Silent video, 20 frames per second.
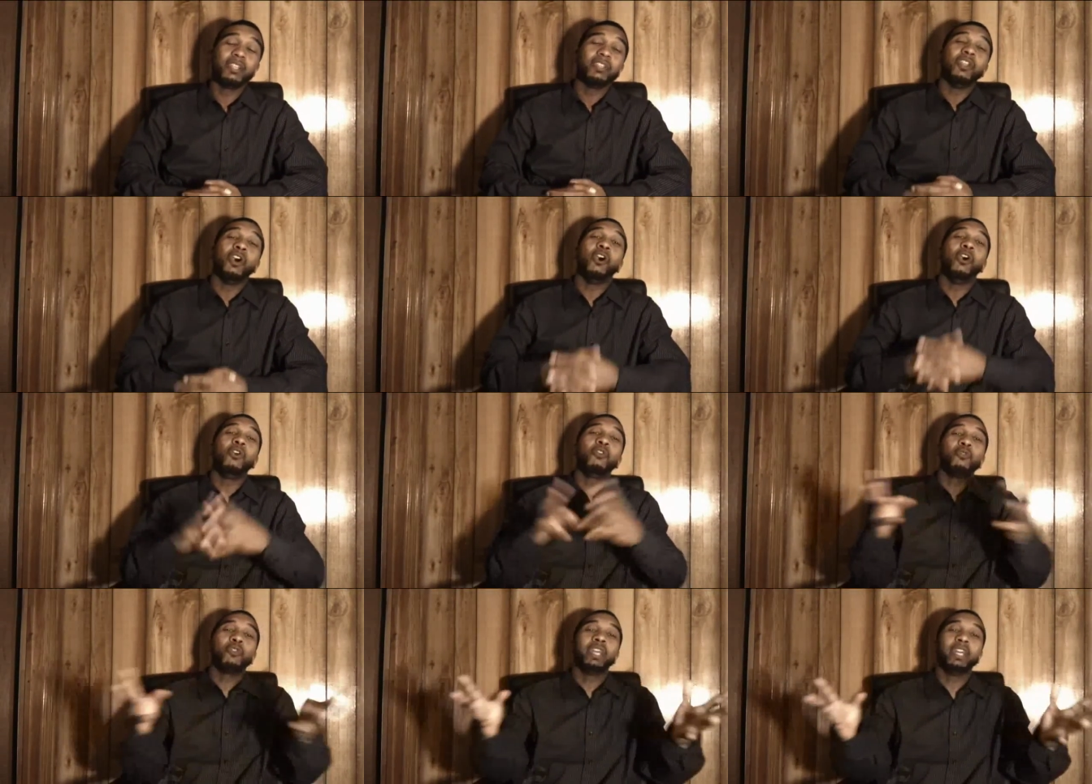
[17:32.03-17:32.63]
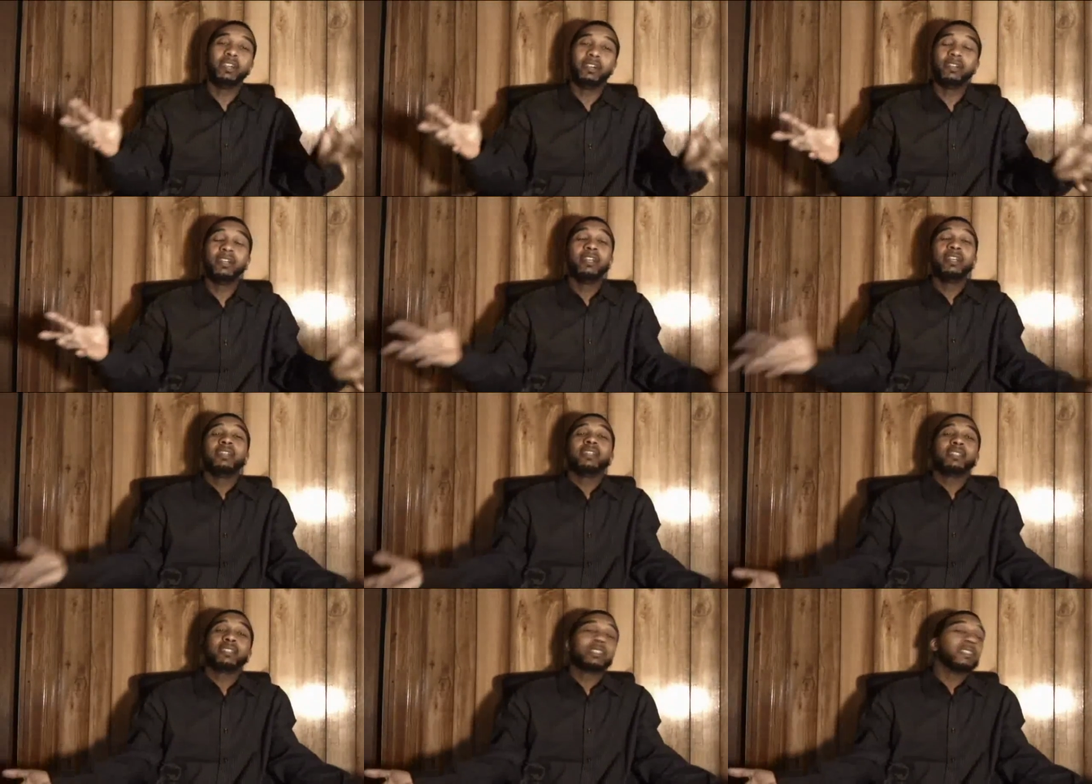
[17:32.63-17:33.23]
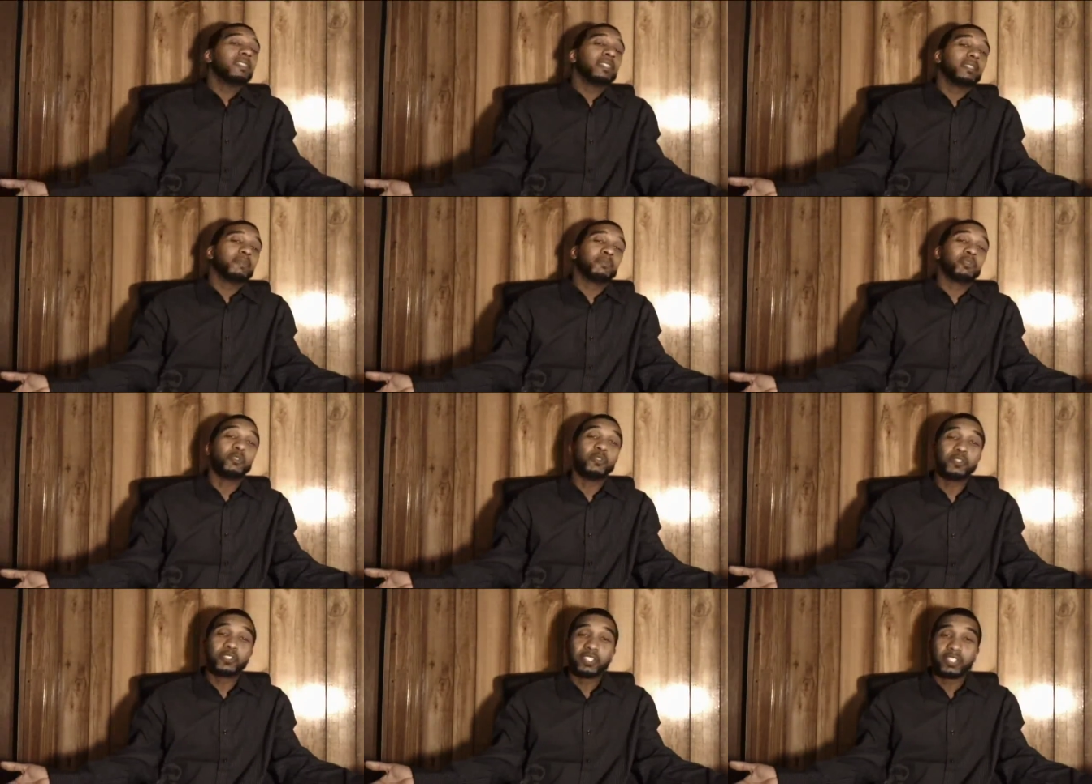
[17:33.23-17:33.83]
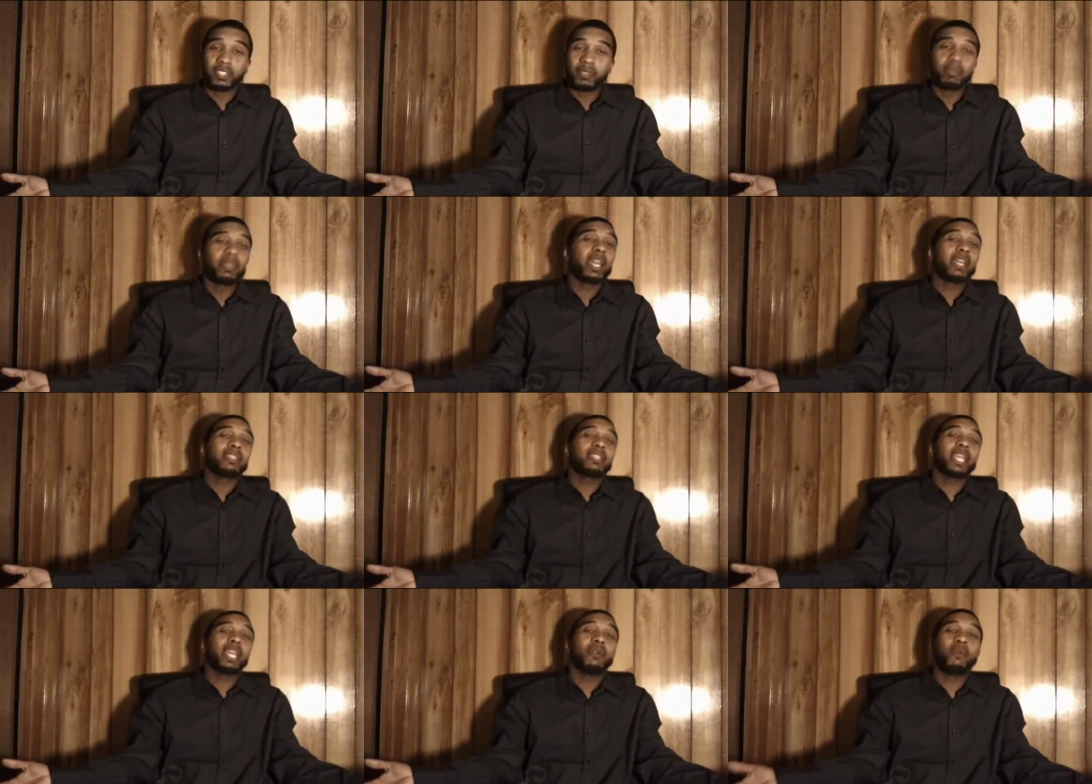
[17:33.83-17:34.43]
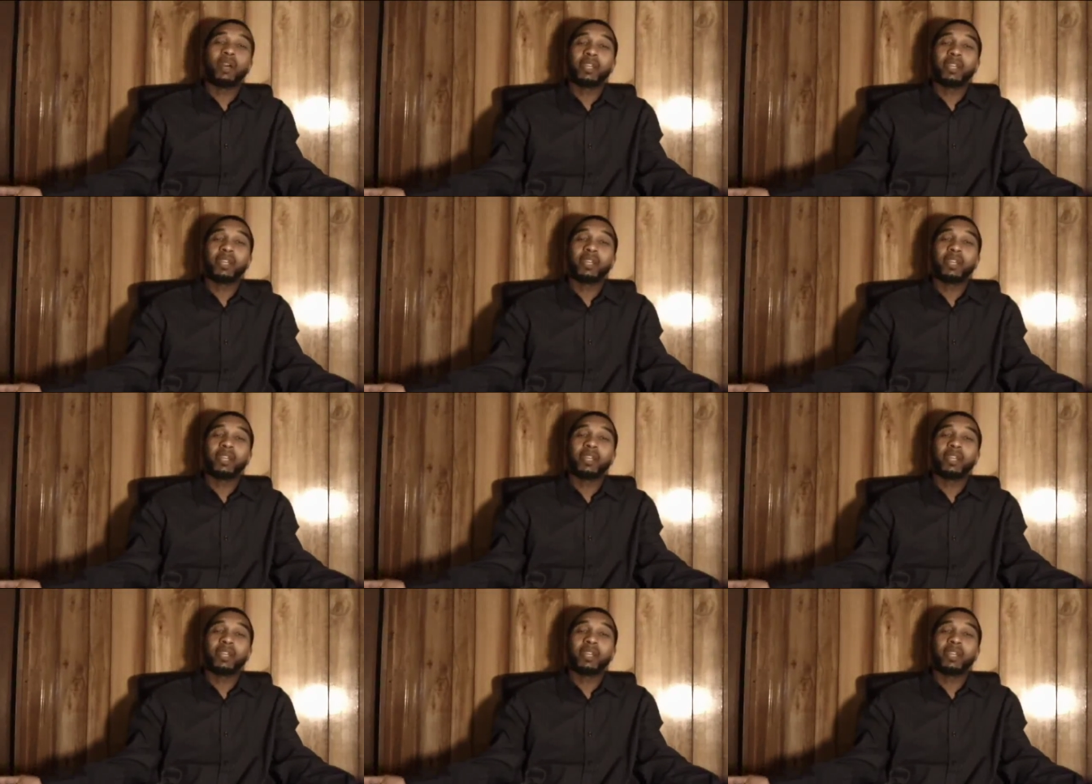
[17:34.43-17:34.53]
No real proof to substantiate